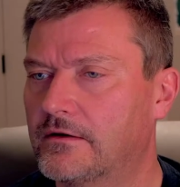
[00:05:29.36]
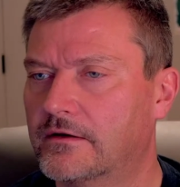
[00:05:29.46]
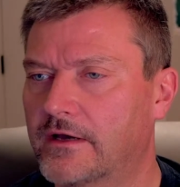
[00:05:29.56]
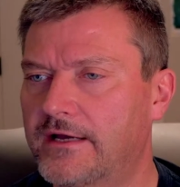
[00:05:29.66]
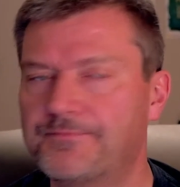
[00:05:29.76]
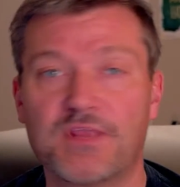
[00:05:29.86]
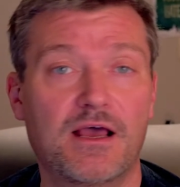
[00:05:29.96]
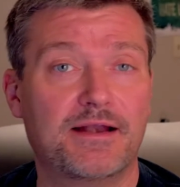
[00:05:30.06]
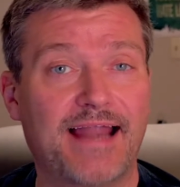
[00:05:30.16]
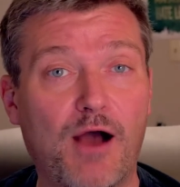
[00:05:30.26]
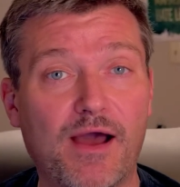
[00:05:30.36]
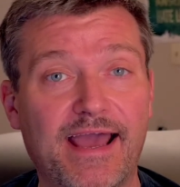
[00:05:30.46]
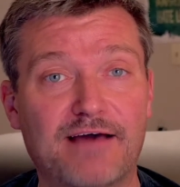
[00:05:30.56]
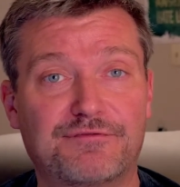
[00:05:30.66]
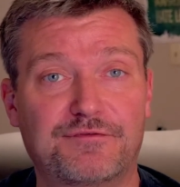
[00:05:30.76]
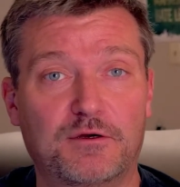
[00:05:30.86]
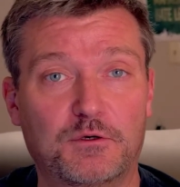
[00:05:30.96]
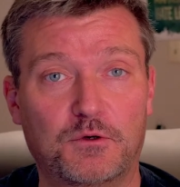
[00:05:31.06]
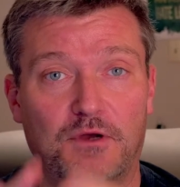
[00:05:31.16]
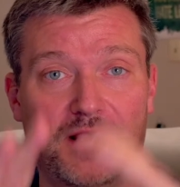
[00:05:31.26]
Okay, now I have
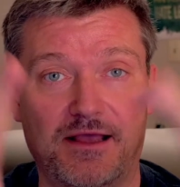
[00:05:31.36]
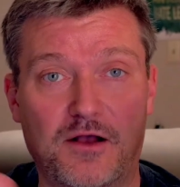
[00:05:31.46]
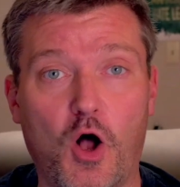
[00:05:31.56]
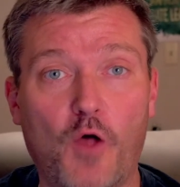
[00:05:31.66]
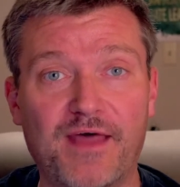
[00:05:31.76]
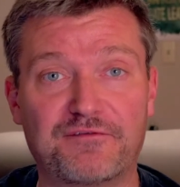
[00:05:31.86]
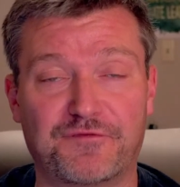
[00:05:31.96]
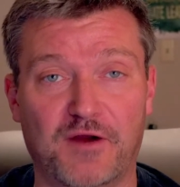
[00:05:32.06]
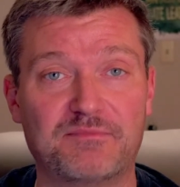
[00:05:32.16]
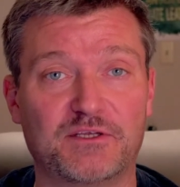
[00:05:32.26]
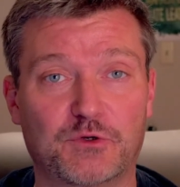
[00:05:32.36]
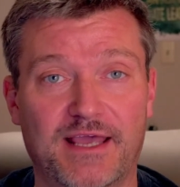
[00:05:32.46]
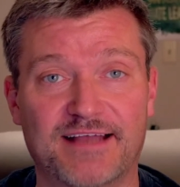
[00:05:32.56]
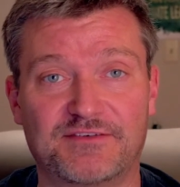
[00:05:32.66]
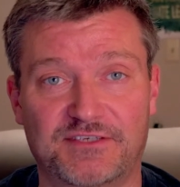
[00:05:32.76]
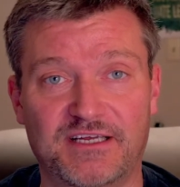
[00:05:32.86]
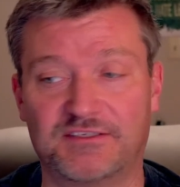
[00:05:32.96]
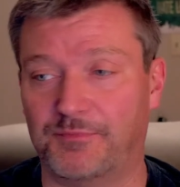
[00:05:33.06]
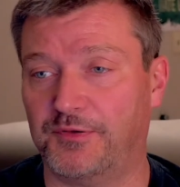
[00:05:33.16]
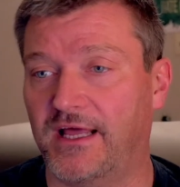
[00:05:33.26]
all that frame that you can't see
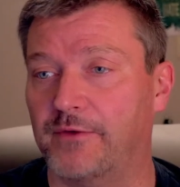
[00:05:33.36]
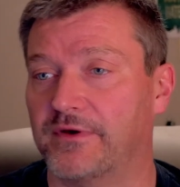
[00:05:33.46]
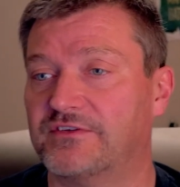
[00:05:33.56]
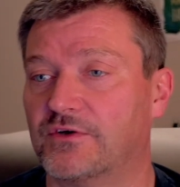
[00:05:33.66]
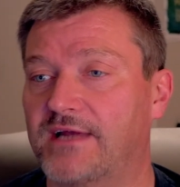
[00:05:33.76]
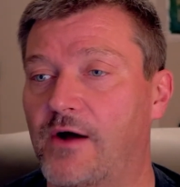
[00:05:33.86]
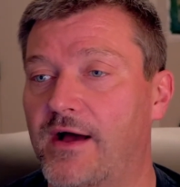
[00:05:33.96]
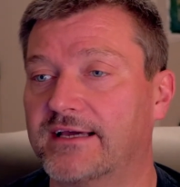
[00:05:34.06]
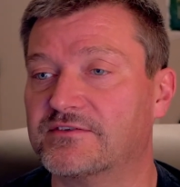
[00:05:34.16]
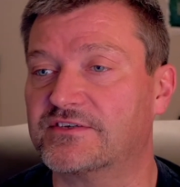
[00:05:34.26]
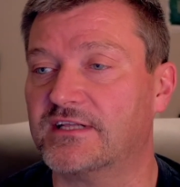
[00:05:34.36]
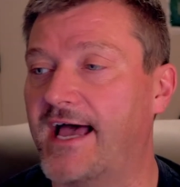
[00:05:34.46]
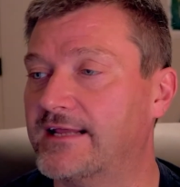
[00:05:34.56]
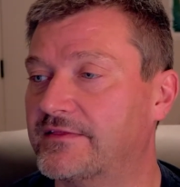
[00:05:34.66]
to play with, so now I can slide